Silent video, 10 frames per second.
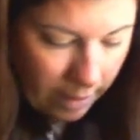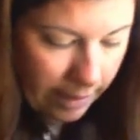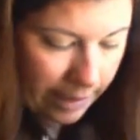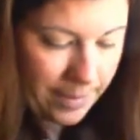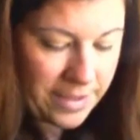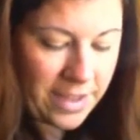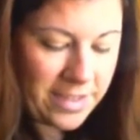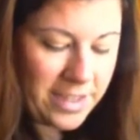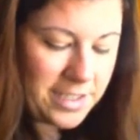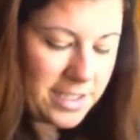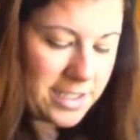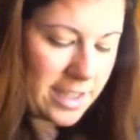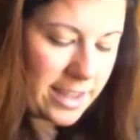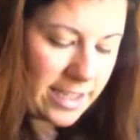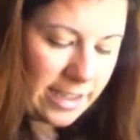And then this is the
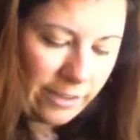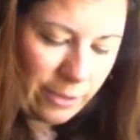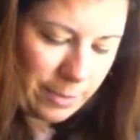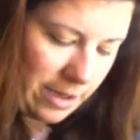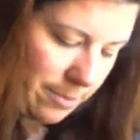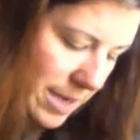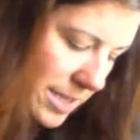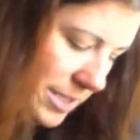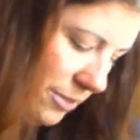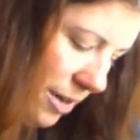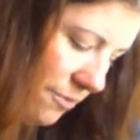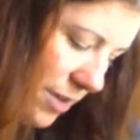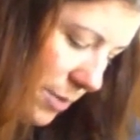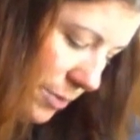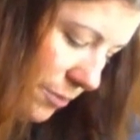thing that everybody on my Instagram
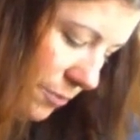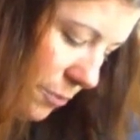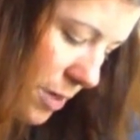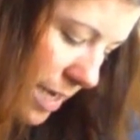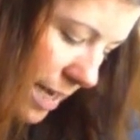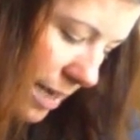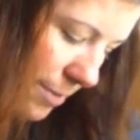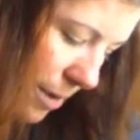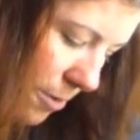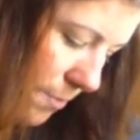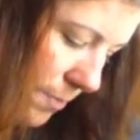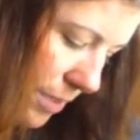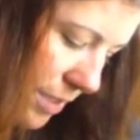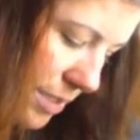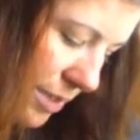feed was freaking out about.
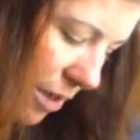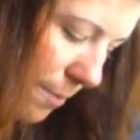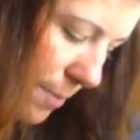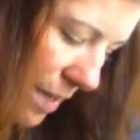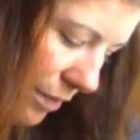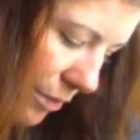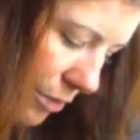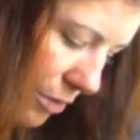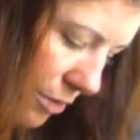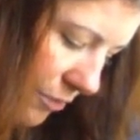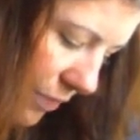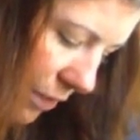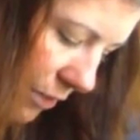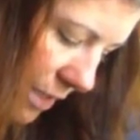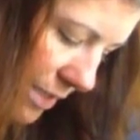This is called Pinnacle
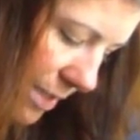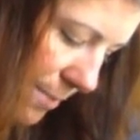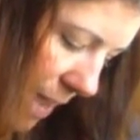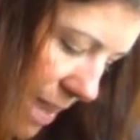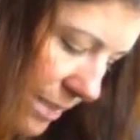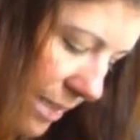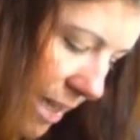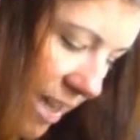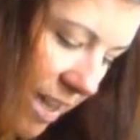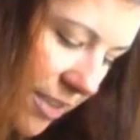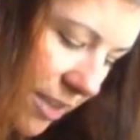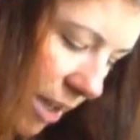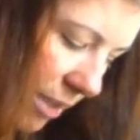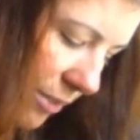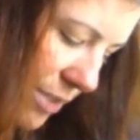Fingering is the base. The
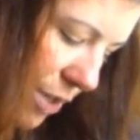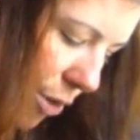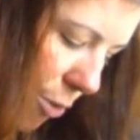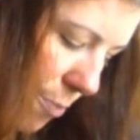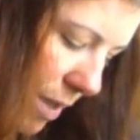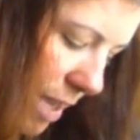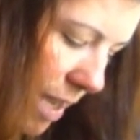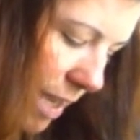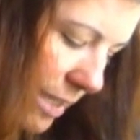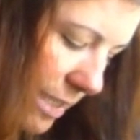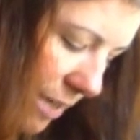color is Hope. It's